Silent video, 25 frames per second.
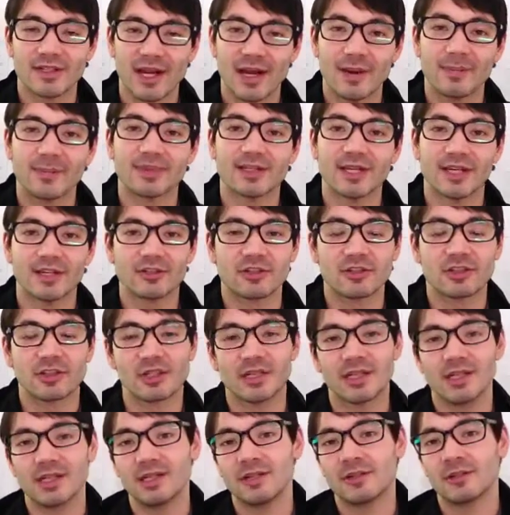time
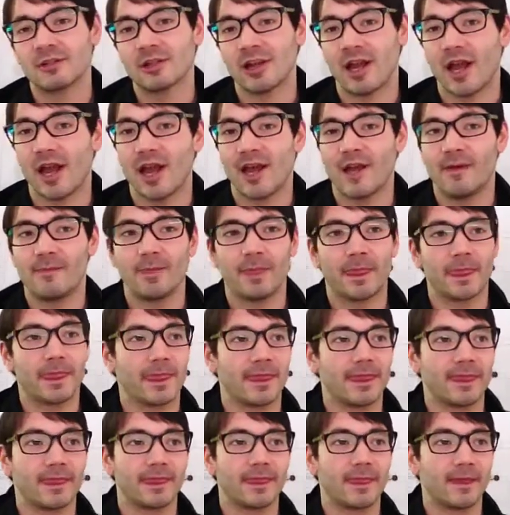potentially each, and
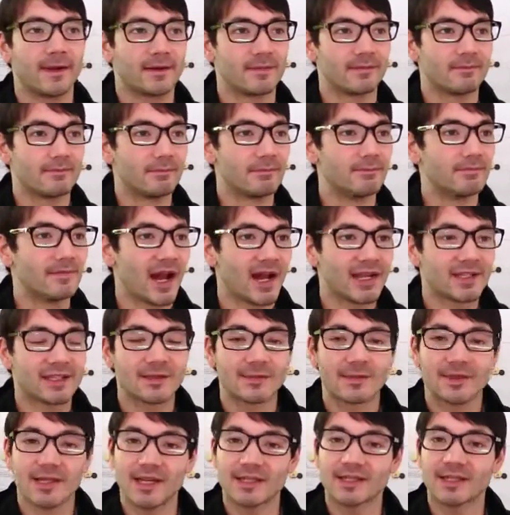9
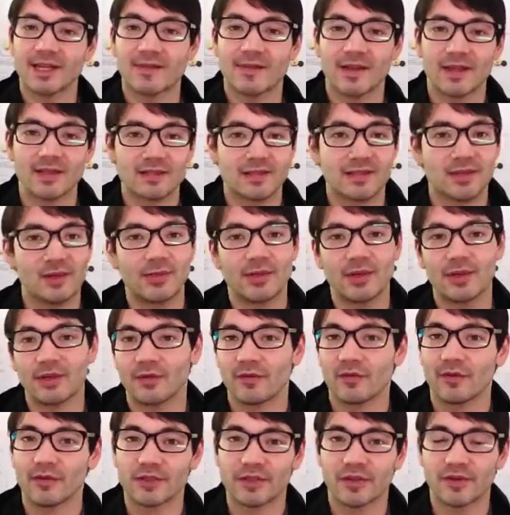times out of 10 that's going to be your
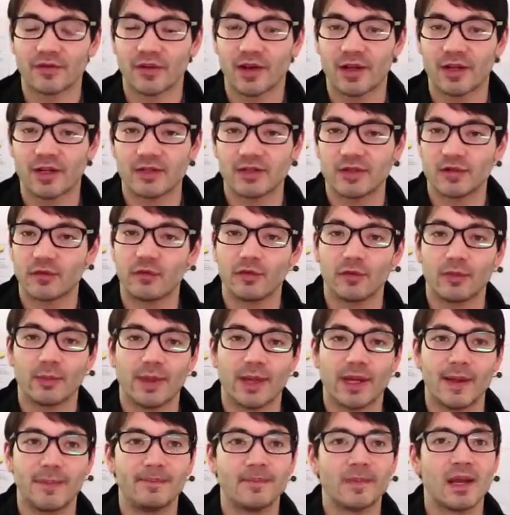first friend, is your
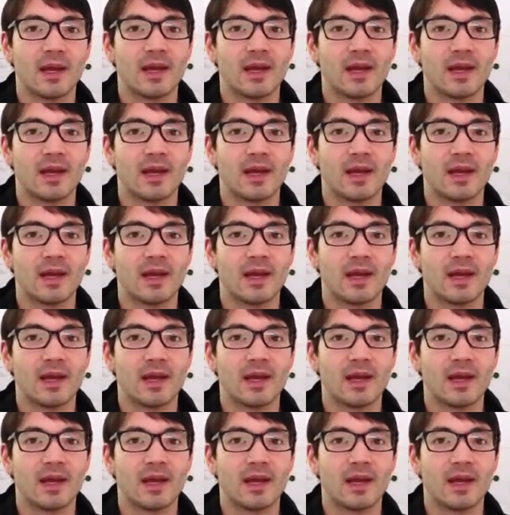roommate.